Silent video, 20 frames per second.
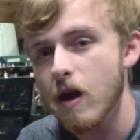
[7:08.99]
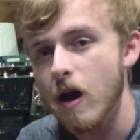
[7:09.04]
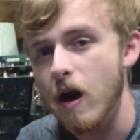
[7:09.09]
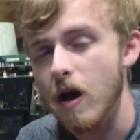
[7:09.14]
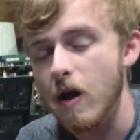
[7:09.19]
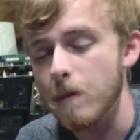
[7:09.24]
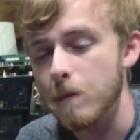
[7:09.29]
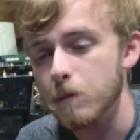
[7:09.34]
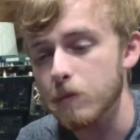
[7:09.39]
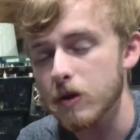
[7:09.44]

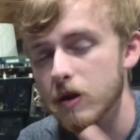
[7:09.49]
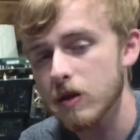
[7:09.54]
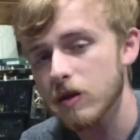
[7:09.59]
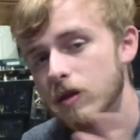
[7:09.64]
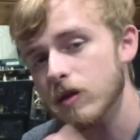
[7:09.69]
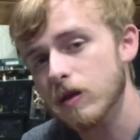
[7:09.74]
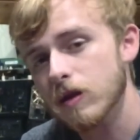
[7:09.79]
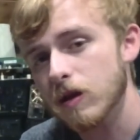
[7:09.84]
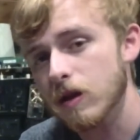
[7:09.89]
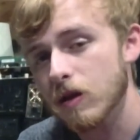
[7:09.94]
Um, but
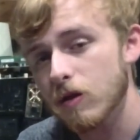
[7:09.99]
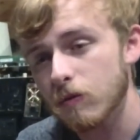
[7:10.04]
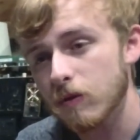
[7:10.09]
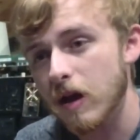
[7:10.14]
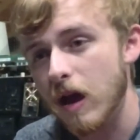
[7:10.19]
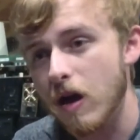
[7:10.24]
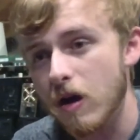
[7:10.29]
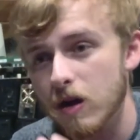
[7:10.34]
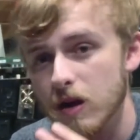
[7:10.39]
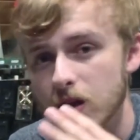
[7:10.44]
in the
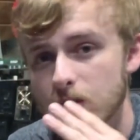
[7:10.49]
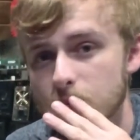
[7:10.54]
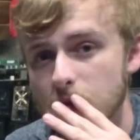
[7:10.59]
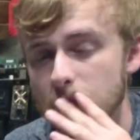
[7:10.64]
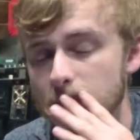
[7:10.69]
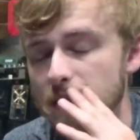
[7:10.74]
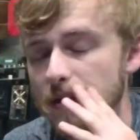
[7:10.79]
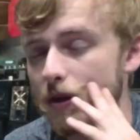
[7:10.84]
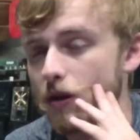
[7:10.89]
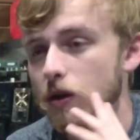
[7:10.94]
reality, it may
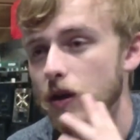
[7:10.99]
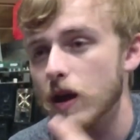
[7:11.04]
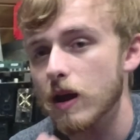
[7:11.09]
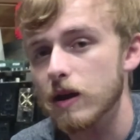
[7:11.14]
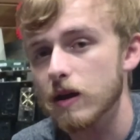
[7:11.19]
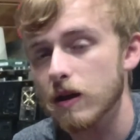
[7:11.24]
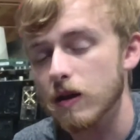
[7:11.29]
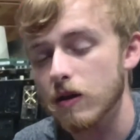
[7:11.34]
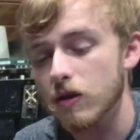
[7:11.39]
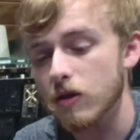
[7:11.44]
be a good
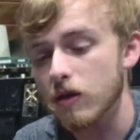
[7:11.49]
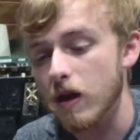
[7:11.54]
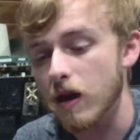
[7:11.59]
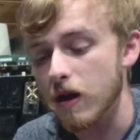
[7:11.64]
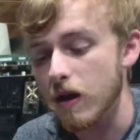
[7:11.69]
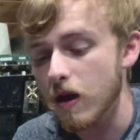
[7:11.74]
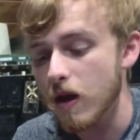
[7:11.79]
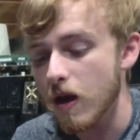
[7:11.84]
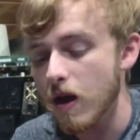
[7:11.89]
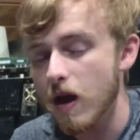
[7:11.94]
idea to say,